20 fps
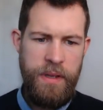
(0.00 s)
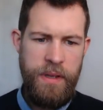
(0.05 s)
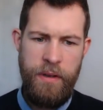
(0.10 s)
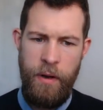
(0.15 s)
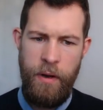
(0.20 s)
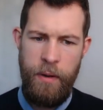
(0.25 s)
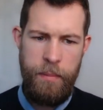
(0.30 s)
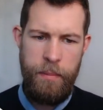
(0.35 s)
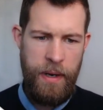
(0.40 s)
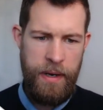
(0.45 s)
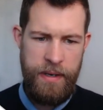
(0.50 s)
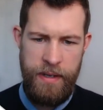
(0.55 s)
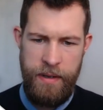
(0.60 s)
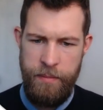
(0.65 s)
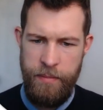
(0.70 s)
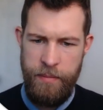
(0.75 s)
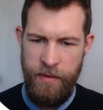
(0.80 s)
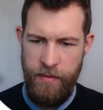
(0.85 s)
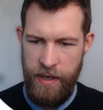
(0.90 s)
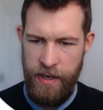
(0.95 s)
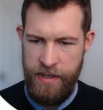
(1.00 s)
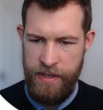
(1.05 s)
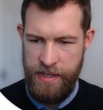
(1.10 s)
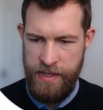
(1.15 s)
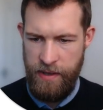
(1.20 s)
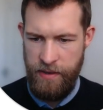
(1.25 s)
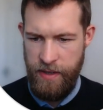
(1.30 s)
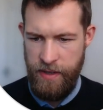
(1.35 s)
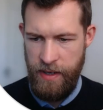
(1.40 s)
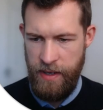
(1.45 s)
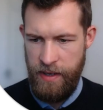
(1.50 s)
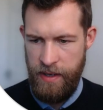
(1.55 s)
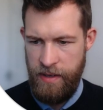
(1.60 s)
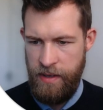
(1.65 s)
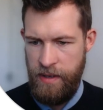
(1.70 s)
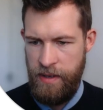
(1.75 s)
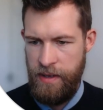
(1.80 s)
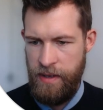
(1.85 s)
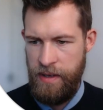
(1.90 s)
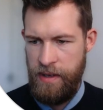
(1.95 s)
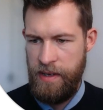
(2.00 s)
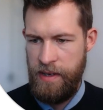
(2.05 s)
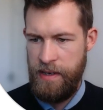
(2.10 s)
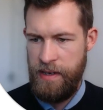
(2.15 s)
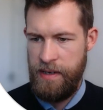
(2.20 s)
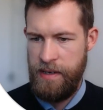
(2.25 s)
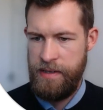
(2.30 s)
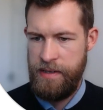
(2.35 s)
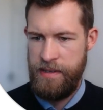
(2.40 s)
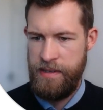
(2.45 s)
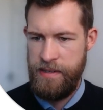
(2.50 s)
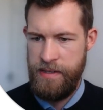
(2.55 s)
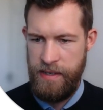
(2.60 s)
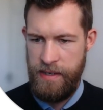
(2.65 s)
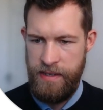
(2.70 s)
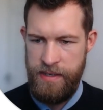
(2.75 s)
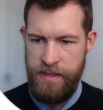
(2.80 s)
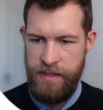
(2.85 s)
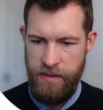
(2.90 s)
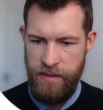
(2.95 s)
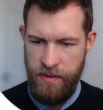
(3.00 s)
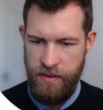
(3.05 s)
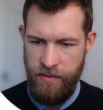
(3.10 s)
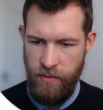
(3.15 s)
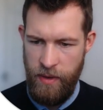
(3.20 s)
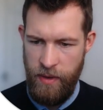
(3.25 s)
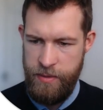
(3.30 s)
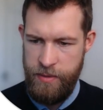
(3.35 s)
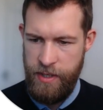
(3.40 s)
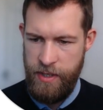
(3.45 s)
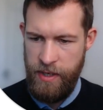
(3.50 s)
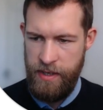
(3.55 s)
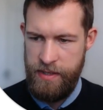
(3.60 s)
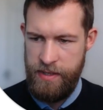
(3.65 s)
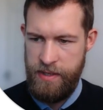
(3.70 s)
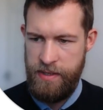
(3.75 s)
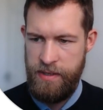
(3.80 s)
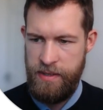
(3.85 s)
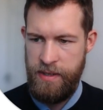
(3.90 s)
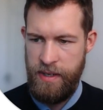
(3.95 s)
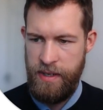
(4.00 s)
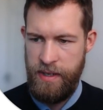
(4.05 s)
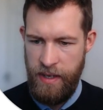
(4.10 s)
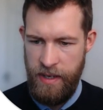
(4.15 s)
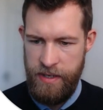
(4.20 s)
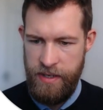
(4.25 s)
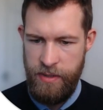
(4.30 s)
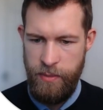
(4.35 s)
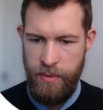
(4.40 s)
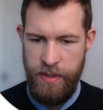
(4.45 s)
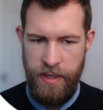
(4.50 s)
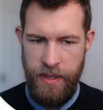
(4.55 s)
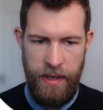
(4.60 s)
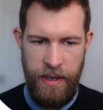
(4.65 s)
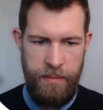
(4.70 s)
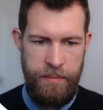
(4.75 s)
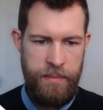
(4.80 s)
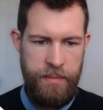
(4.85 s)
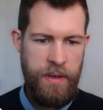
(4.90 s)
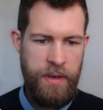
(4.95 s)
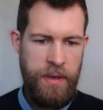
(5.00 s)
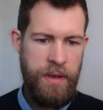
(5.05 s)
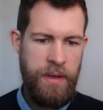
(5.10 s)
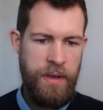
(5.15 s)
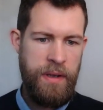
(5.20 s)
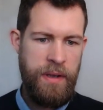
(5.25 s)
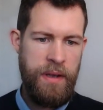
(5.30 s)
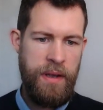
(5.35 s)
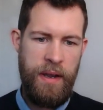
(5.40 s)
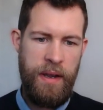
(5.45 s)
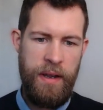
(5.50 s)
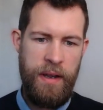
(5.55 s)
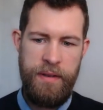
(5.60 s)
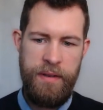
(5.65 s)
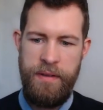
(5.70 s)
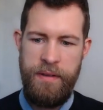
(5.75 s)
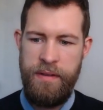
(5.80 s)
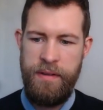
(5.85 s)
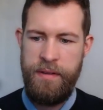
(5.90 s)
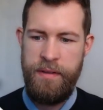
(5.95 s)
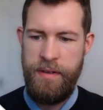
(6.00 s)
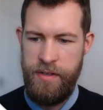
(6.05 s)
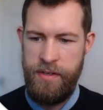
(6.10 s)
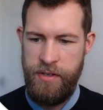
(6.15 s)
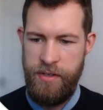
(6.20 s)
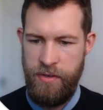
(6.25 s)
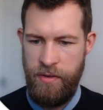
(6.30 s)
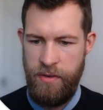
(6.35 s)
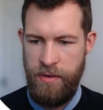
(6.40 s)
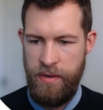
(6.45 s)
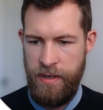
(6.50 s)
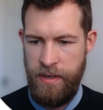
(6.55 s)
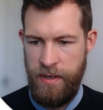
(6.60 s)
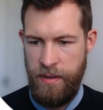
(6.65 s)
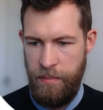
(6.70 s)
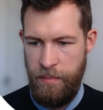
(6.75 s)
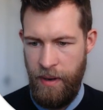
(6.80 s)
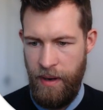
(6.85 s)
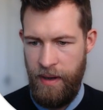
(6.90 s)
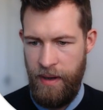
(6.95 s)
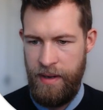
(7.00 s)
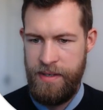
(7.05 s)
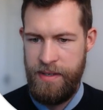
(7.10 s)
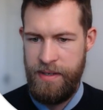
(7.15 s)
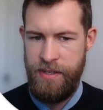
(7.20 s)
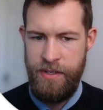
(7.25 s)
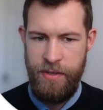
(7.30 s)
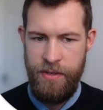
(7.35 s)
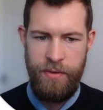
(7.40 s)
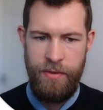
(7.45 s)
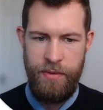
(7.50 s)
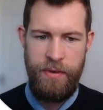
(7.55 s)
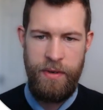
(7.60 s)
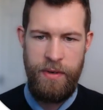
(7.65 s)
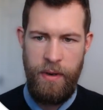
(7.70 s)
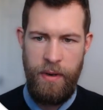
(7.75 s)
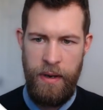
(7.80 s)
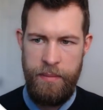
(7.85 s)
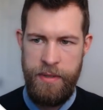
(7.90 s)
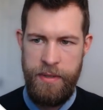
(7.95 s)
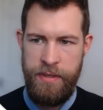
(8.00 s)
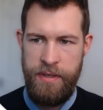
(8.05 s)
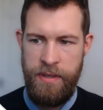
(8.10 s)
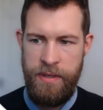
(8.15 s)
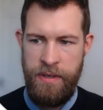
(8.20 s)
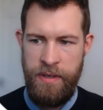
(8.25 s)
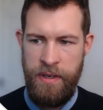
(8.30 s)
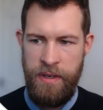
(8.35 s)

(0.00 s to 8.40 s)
There are plenty of providers out there. There's a list on the Gov website, engaging with them and ensuring compliance to the requirements.